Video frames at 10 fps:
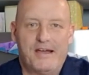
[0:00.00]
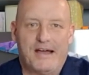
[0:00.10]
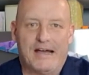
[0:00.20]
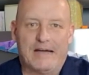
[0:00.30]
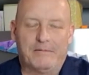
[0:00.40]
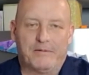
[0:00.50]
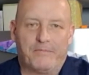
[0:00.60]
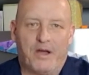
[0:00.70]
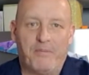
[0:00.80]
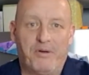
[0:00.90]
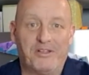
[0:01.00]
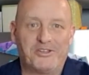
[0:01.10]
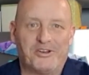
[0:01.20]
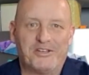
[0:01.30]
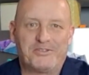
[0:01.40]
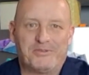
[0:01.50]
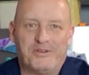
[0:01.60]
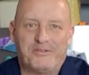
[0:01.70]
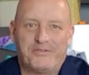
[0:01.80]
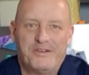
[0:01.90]
Uh, I apologise to a
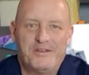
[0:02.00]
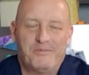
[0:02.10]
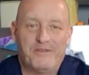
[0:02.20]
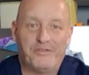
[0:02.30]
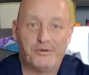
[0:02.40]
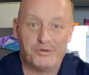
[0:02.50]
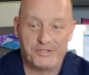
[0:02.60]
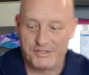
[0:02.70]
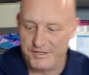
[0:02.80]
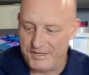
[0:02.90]
lot of my viewers